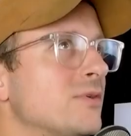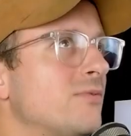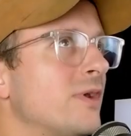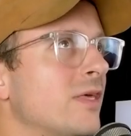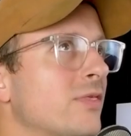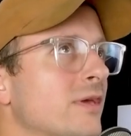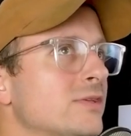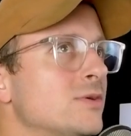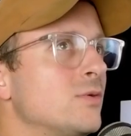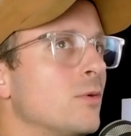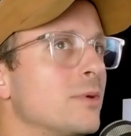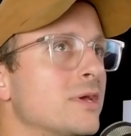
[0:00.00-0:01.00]
a funny thing
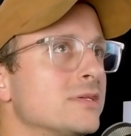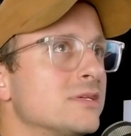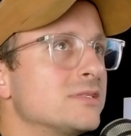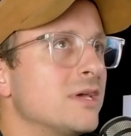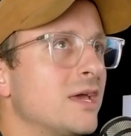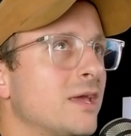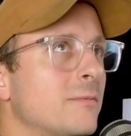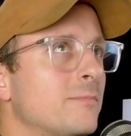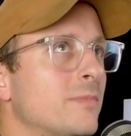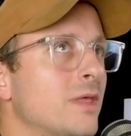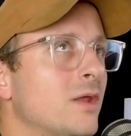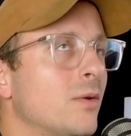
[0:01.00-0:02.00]
too, though, because it's like
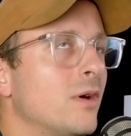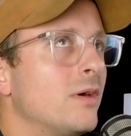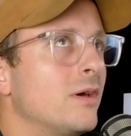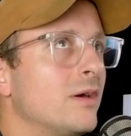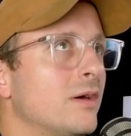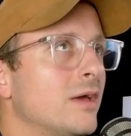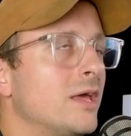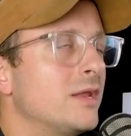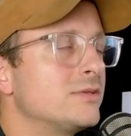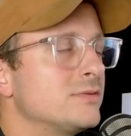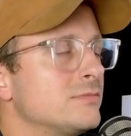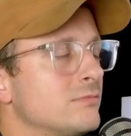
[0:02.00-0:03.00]

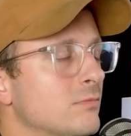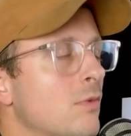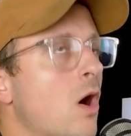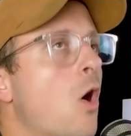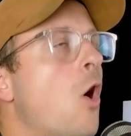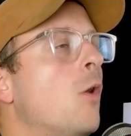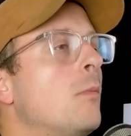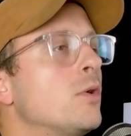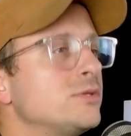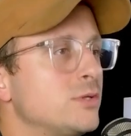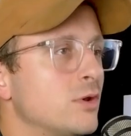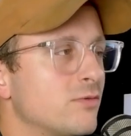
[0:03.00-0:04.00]
it's
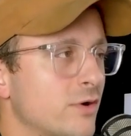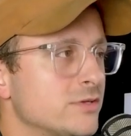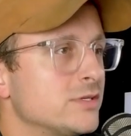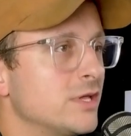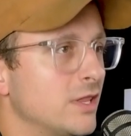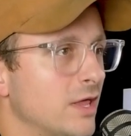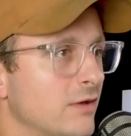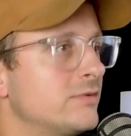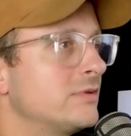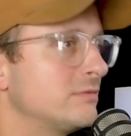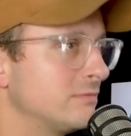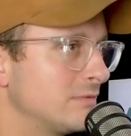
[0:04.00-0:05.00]
almost universally
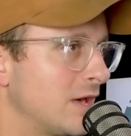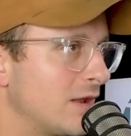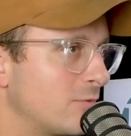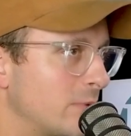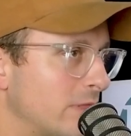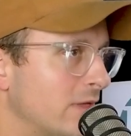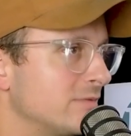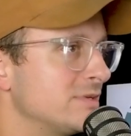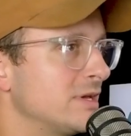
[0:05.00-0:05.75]
loved. Not everybody loves